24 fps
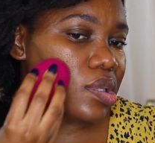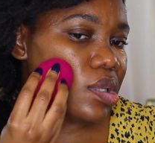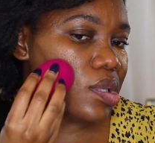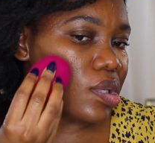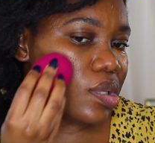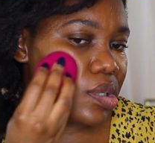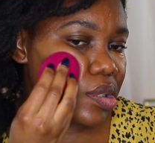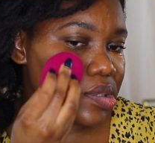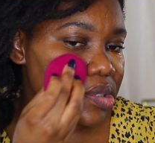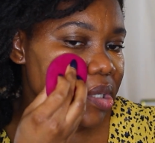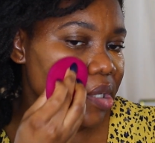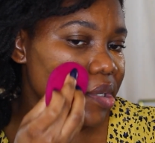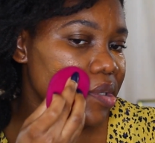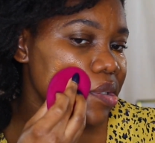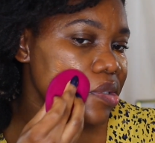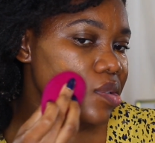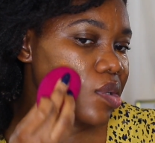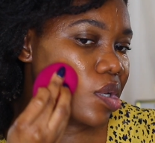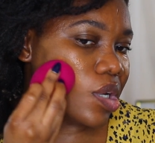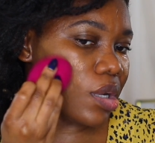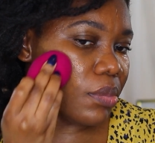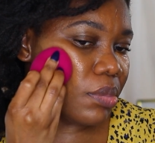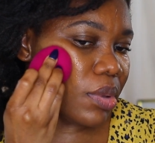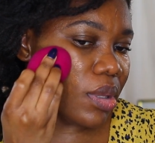like it's
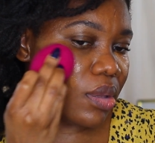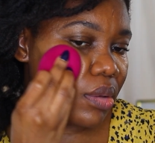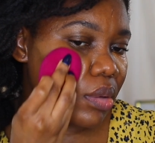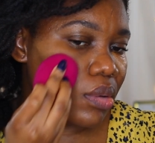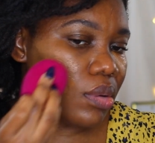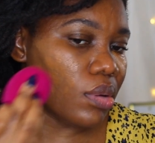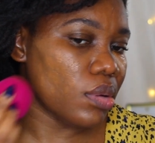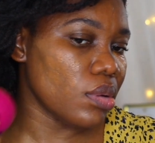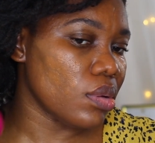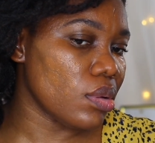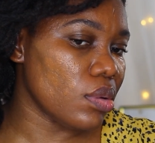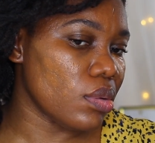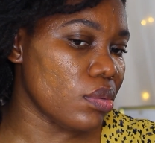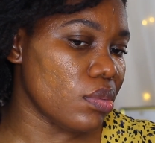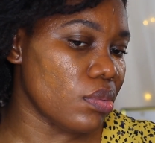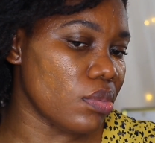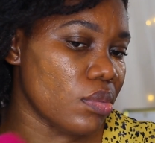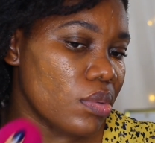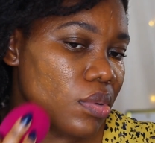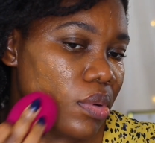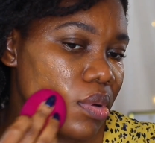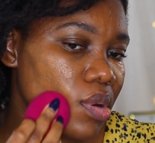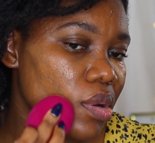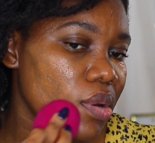going to be
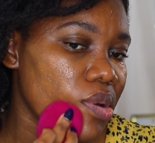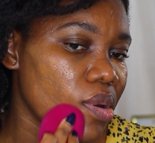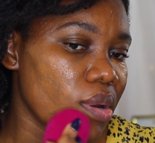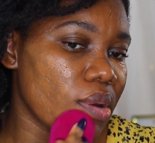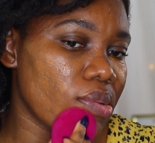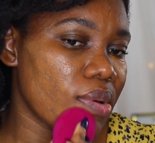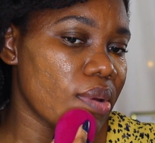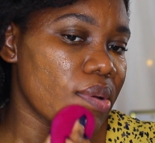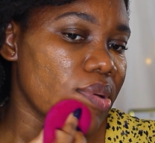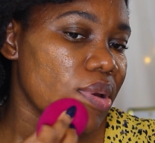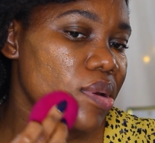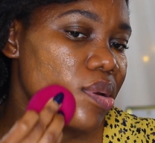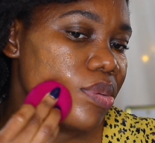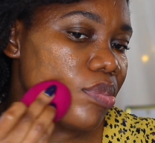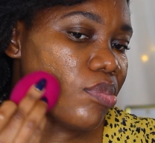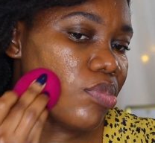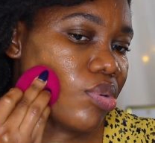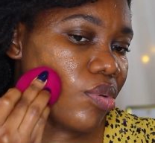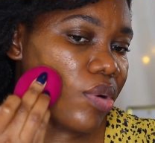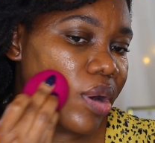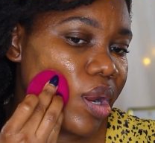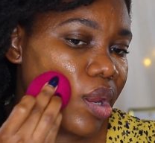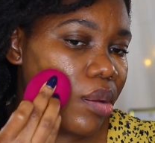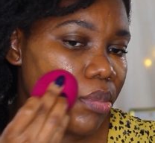
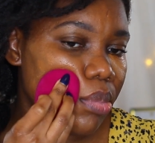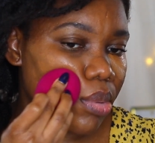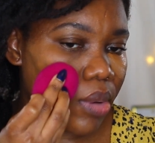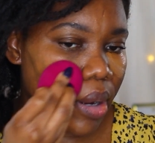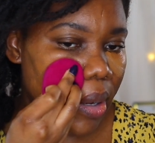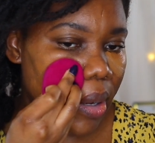bright.